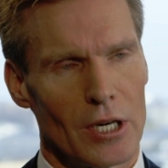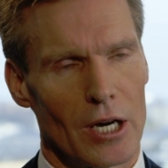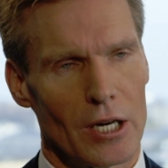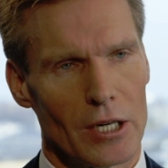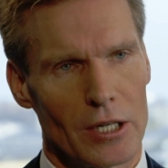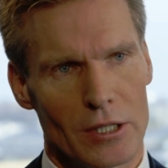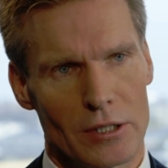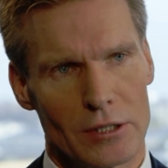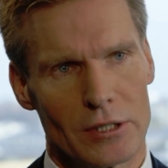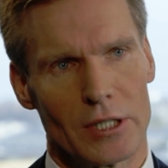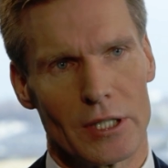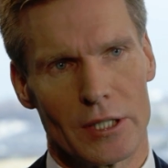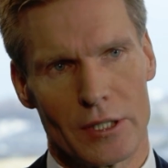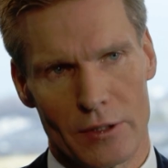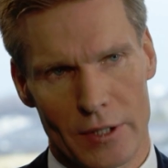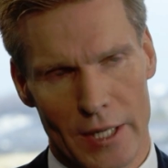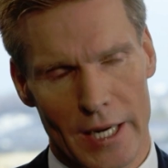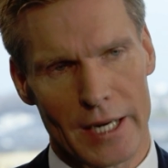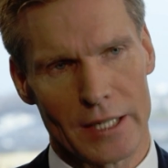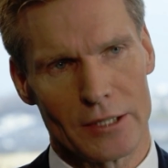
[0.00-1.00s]
and
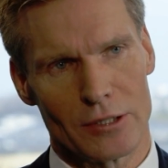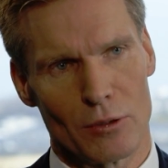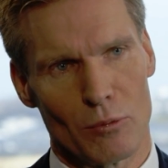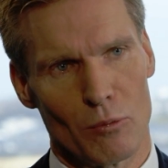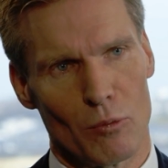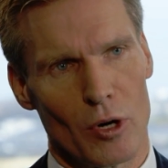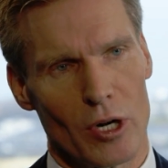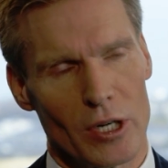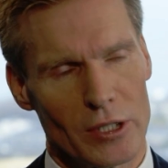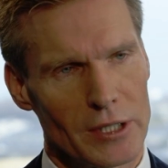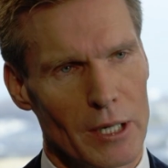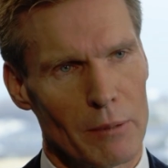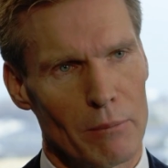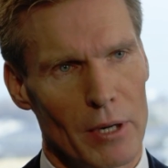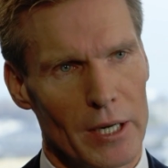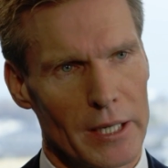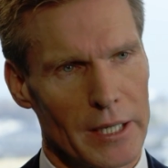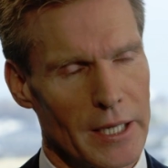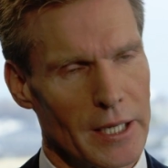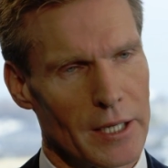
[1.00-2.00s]
continue the excellent work done
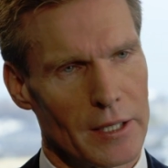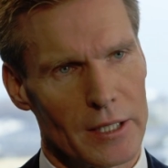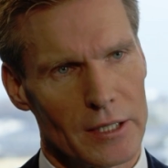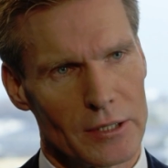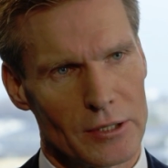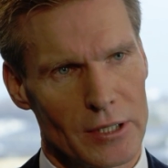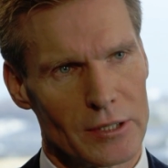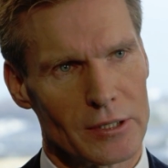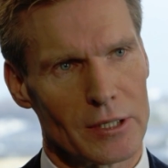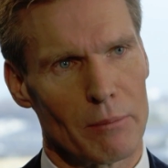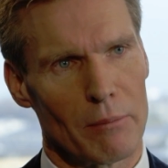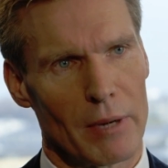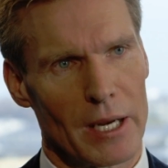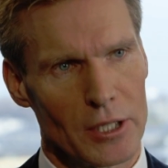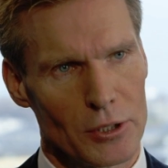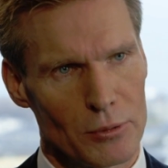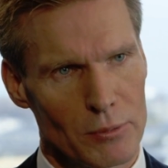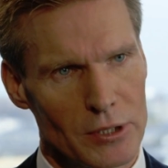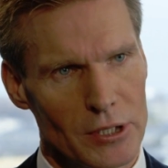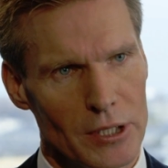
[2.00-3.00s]
by Guy and the existing
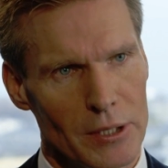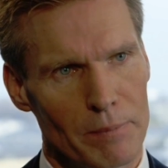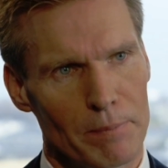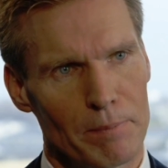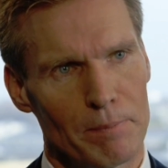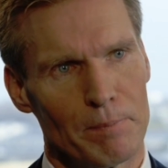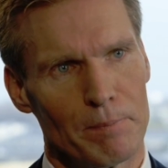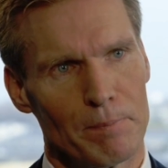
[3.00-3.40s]
management team.